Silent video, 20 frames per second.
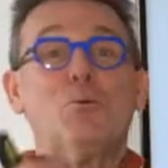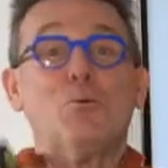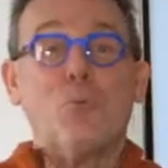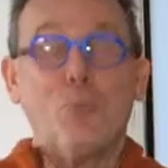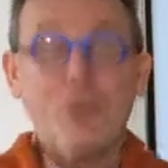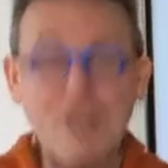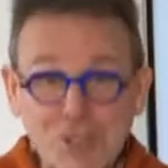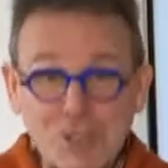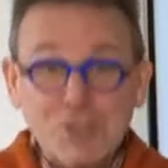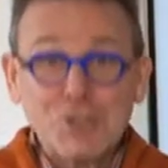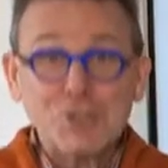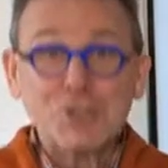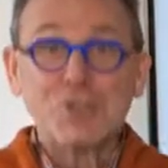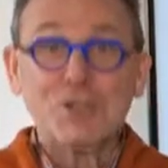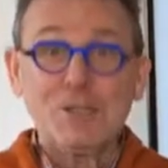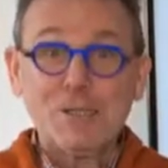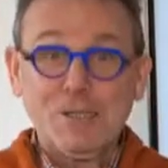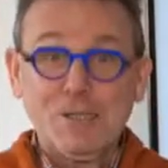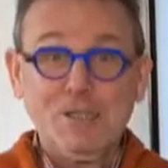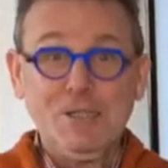which
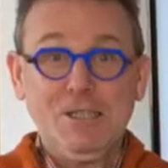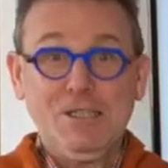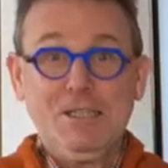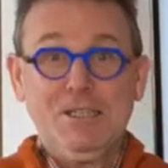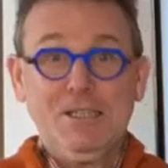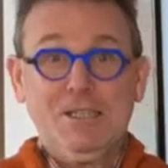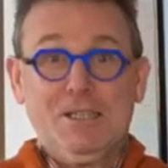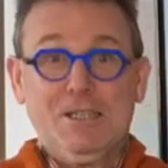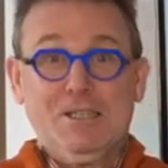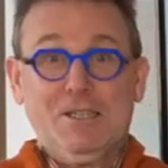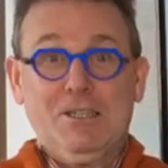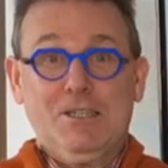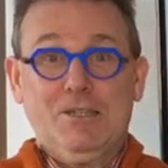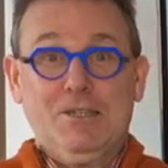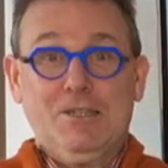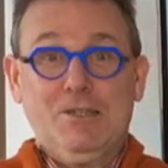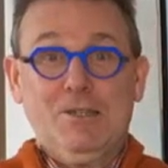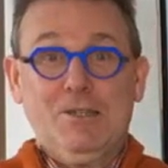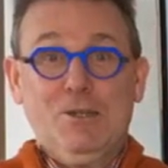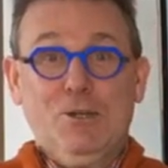technique
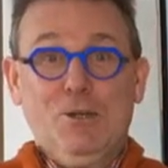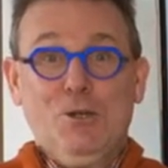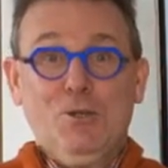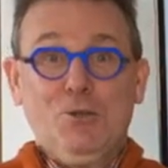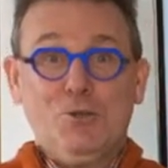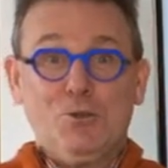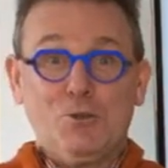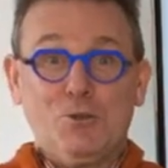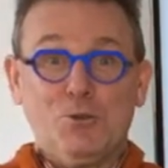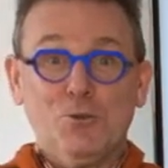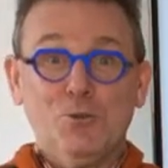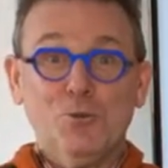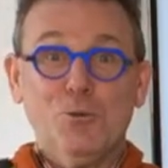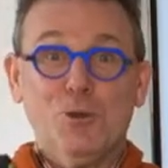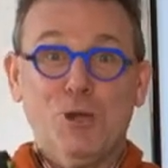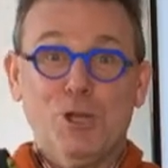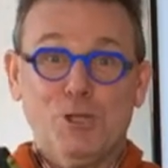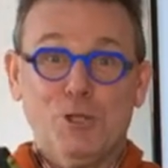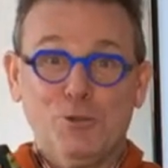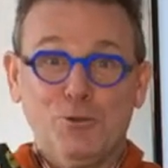do
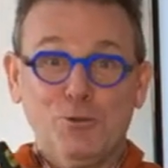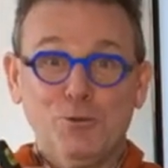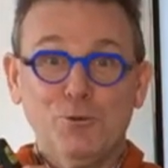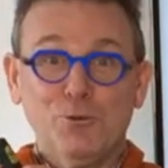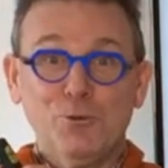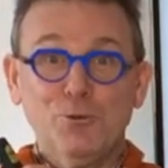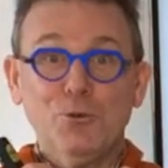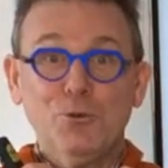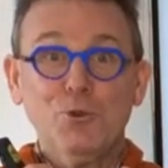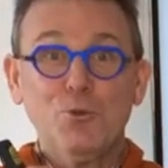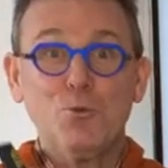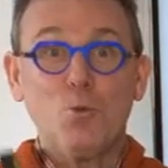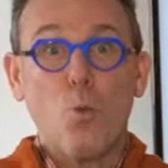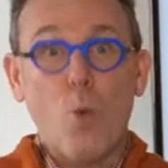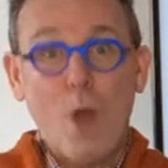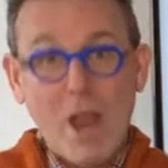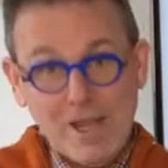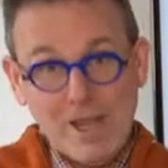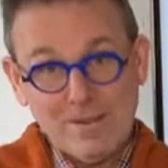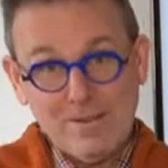I use
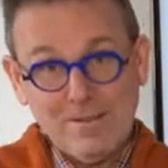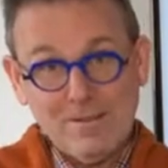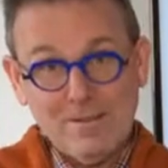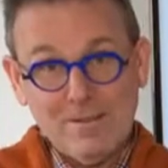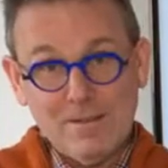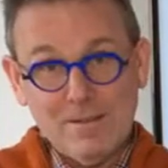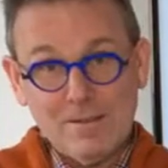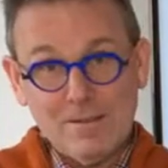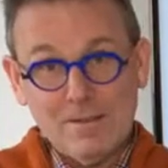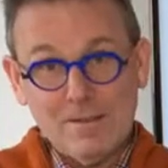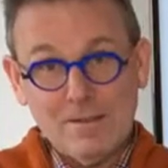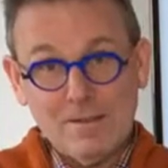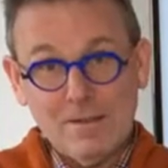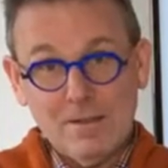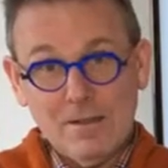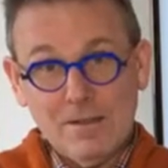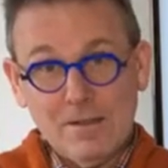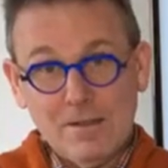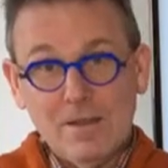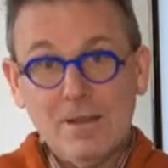when
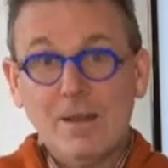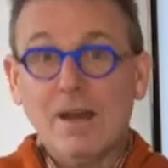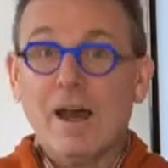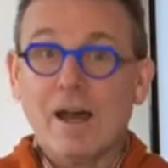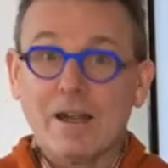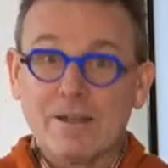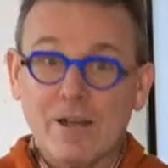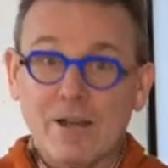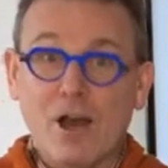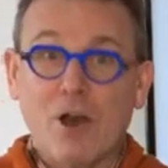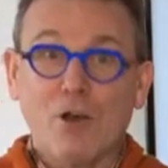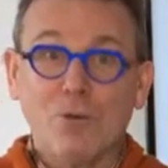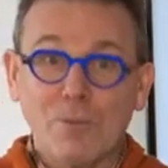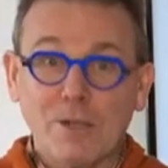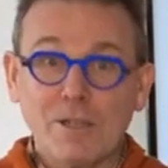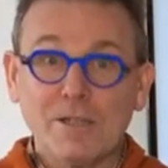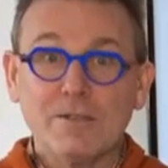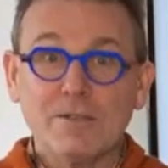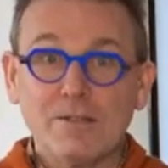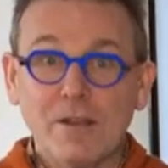and how
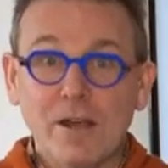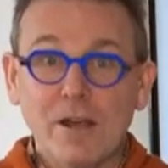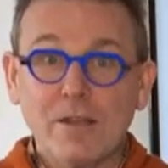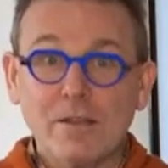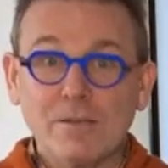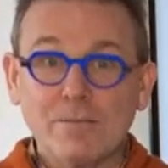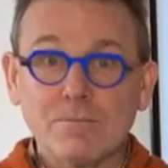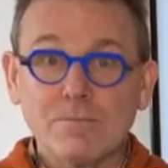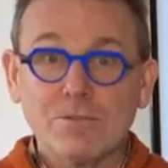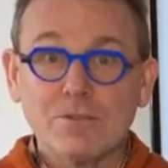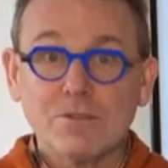many times?